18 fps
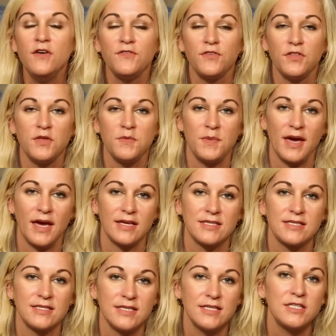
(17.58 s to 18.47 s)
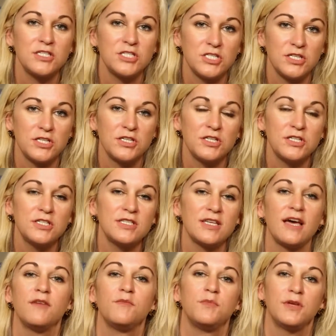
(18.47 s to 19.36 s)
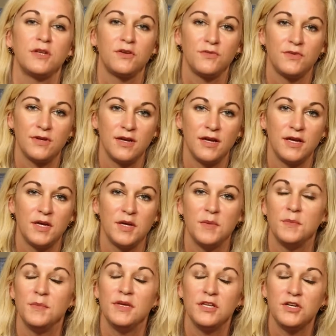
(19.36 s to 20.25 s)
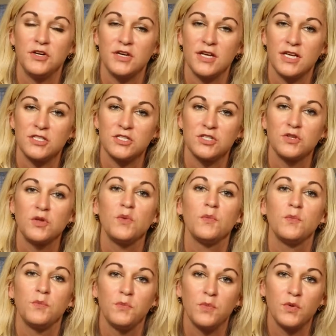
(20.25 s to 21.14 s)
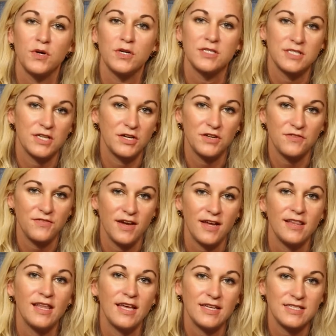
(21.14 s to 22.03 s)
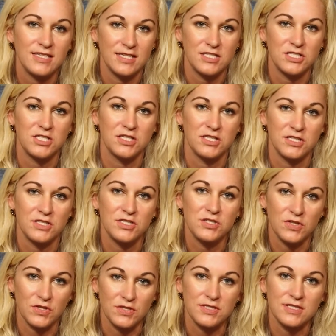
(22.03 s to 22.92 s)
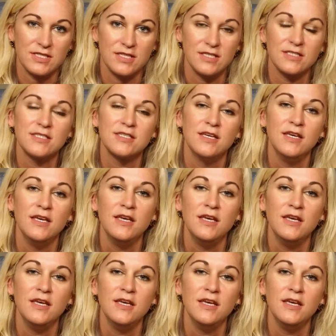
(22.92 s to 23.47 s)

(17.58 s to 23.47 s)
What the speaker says: For the past 6 years, I've been an international board-certified lactation consultant.